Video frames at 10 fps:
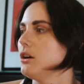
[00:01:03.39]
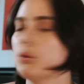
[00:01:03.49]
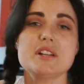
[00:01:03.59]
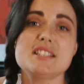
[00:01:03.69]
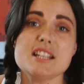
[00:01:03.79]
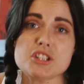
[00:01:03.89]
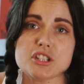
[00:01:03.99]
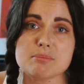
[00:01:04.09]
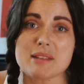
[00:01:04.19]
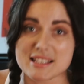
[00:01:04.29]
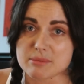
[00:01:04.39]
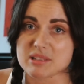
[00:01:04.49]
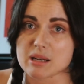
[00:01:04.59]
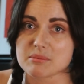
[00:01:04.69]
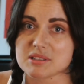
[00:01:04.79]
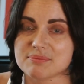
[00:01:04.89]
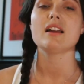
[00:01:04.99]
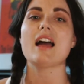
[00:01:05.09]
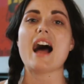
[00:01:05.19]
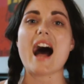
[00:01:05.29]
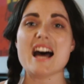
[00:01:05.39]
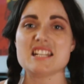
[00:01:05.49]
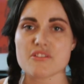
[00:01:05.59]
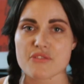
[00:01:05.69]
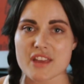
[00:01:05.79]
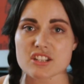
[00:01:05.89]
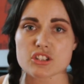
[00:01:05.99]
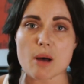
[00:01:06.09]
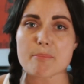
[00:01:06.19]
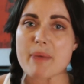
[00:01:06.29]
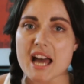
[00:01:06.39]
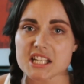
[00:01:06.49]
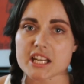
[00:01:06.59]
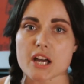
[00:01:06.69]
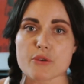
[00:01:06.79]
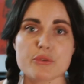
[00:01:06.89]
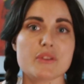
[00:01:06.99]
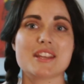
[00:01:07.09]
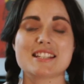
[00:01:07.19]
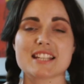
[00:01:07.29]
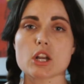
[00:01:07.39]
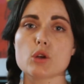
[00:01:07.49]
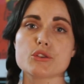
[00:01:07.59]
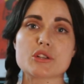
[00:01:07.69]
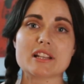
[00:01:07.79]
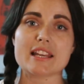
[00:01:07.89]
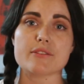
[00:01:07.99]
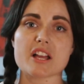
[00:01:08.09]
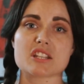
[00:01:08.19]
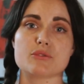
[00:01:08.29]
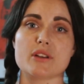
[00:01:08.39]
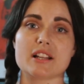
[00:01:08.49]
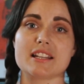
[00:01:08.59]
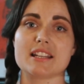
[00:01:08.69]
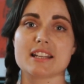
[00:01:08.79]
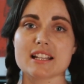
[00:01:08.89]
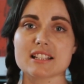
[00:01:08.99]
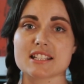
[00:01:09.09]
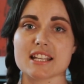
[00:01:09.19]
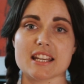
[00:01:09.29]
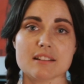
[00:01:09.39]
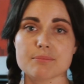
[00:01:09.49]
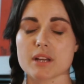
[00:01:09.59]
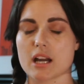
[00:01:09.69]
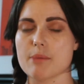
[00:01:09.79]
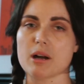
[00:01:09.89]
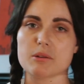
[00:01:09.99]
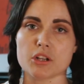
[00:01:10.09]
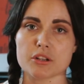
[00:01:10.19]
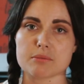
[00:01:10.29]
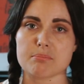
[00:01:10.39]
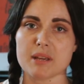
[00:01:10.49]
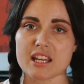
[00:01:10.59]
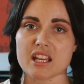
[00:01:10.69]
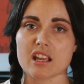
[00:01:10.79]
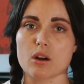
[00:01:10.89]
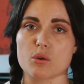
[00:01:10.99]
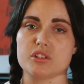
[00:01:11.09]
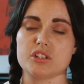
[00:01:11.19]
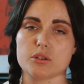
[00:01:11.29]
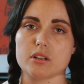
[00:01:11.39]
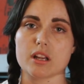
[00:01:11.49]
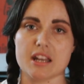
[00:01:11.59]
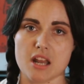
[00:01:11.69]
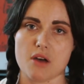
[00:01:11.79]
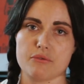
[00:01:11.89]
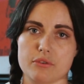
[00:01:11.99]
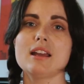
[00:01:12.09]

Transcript: Or is that just me sometimes? And if that's not bad enough, this can also leave us feeling guilty about not being or doing enough.